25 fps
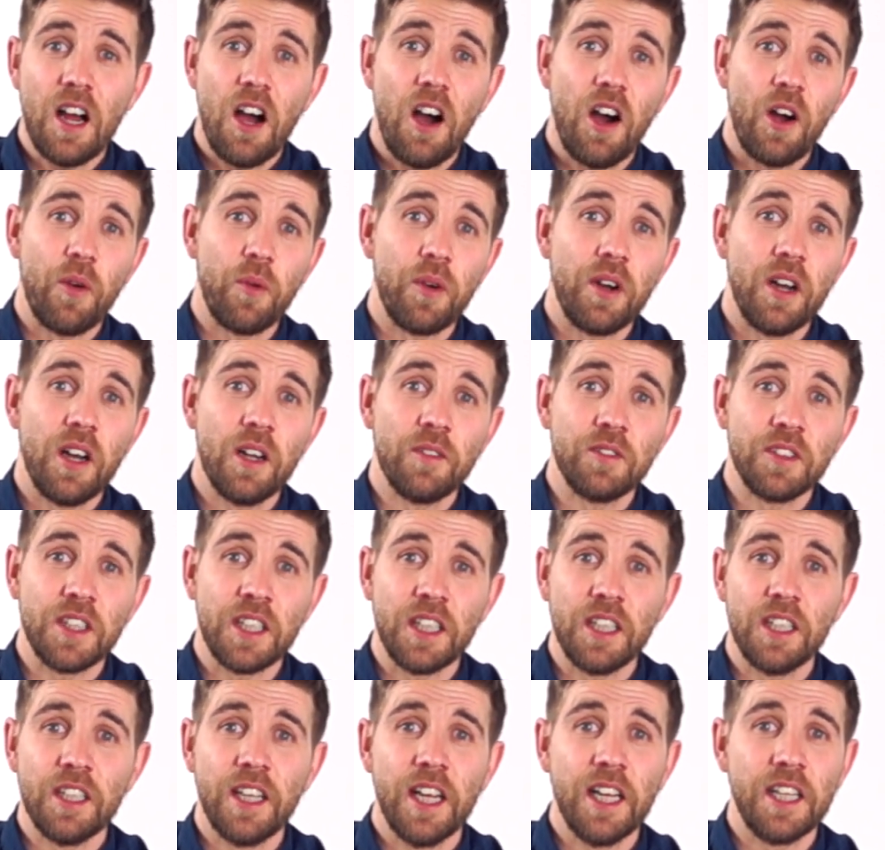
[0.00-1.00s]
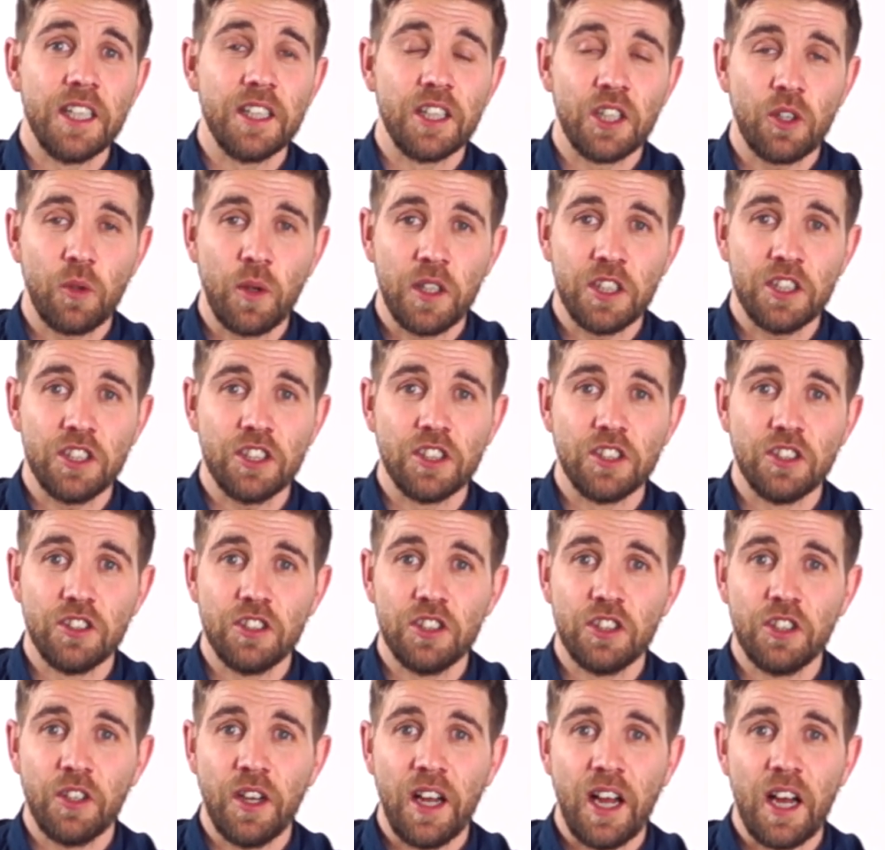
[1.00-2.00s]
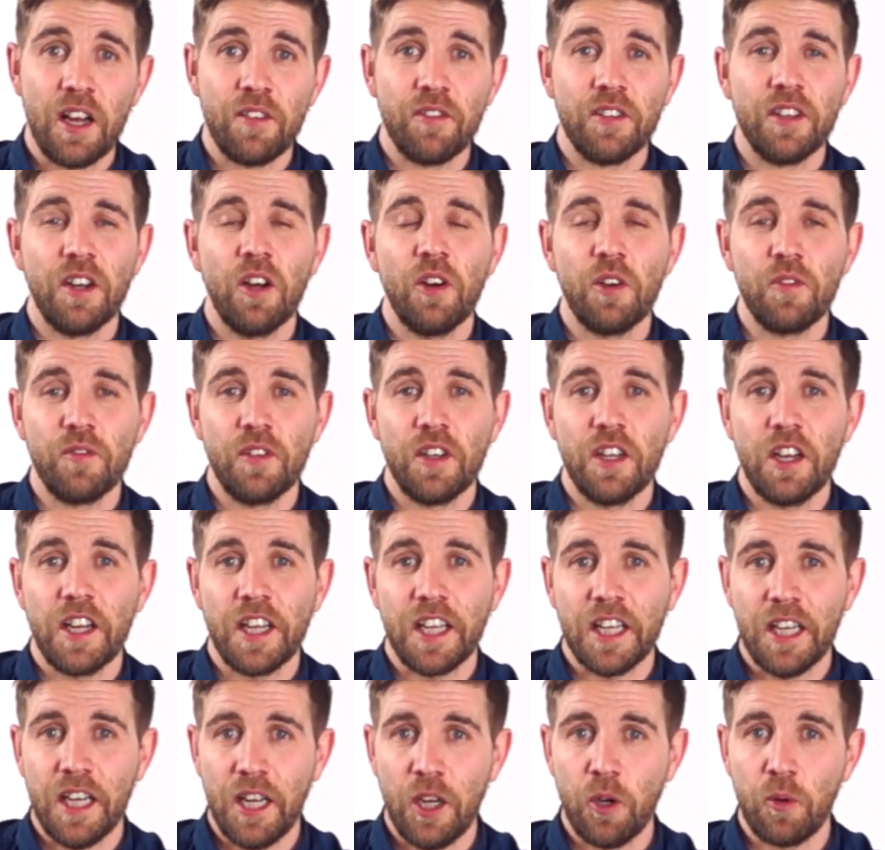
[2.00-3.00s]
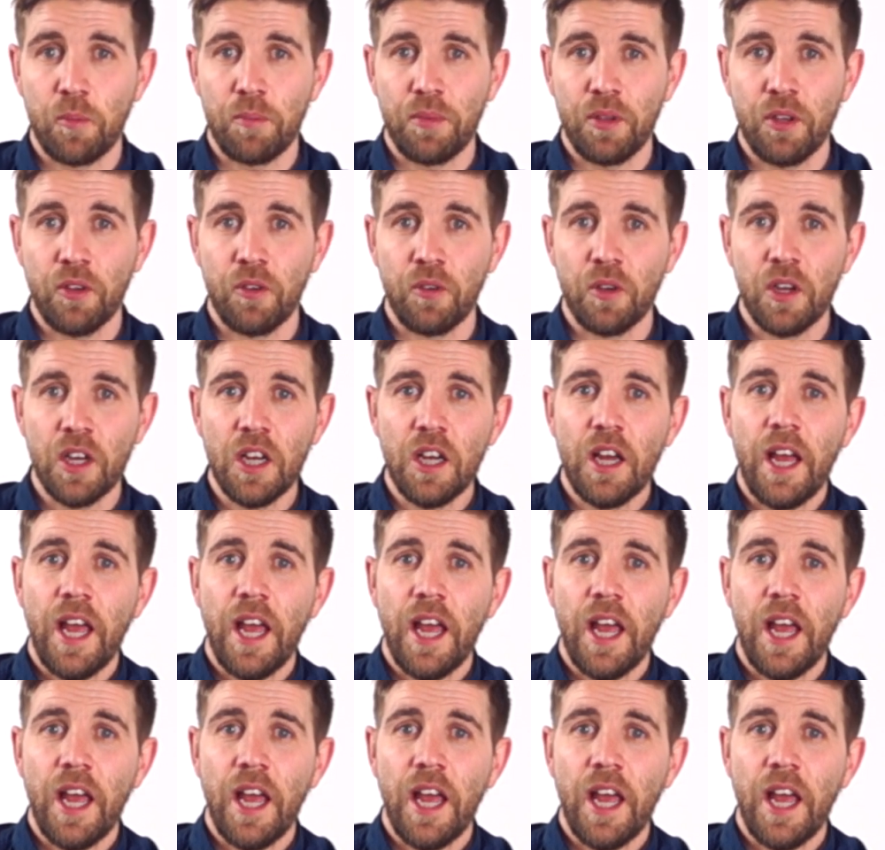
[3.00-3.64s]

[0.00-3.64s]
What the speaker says: I would love to hear any of the questions that you have, and hopefully I can help you.